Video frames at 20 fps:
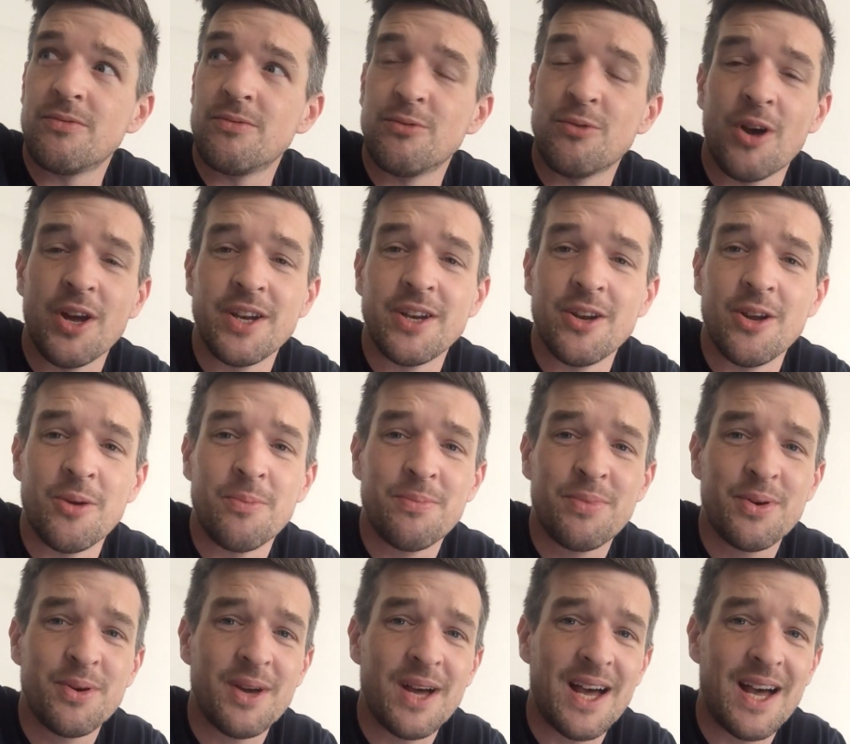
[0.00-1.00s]
writing it
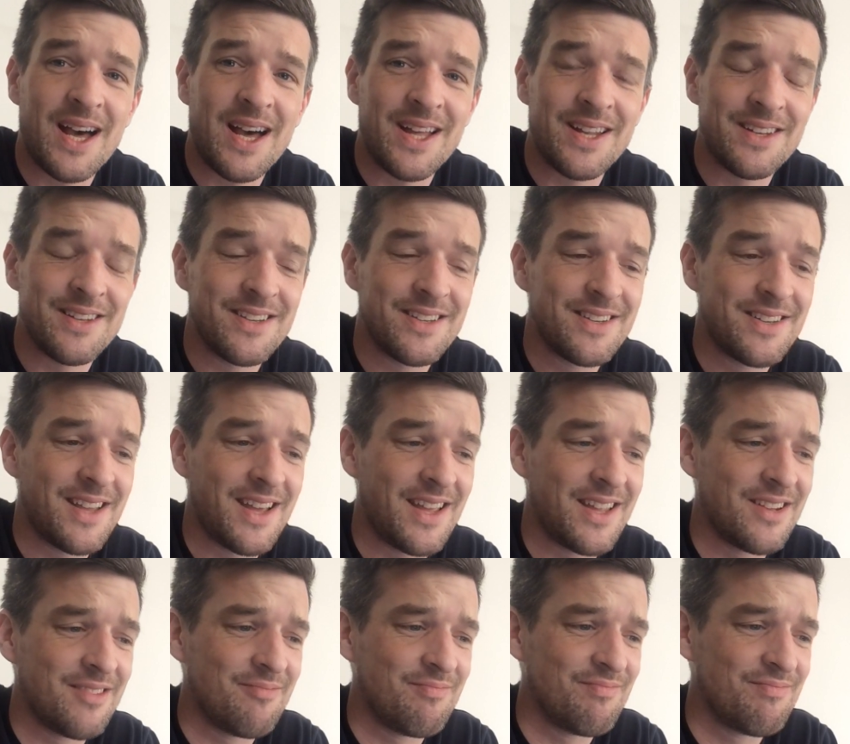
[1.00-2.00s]
up and
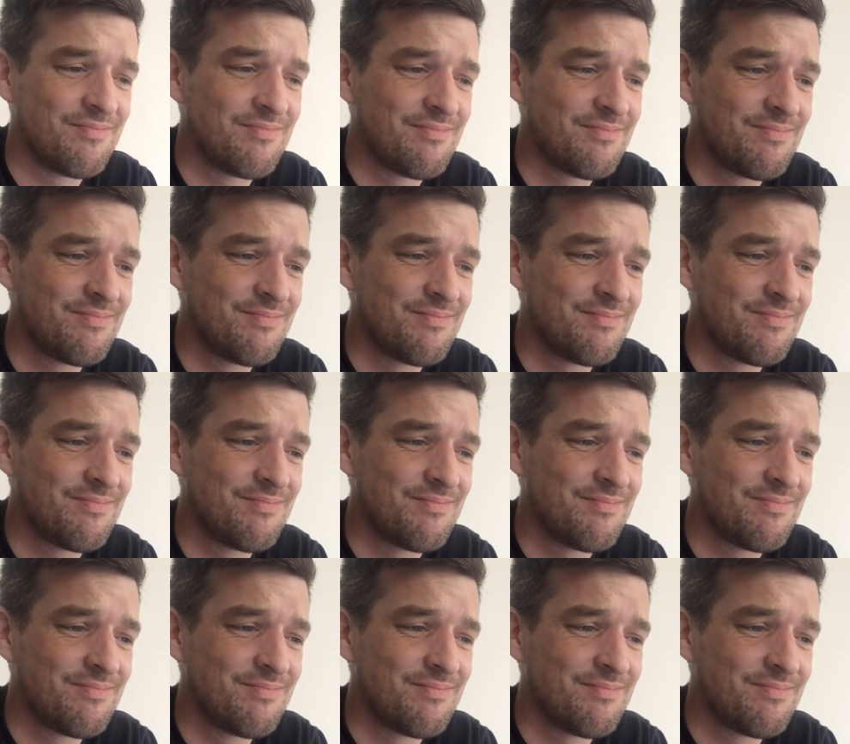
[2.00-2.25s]
then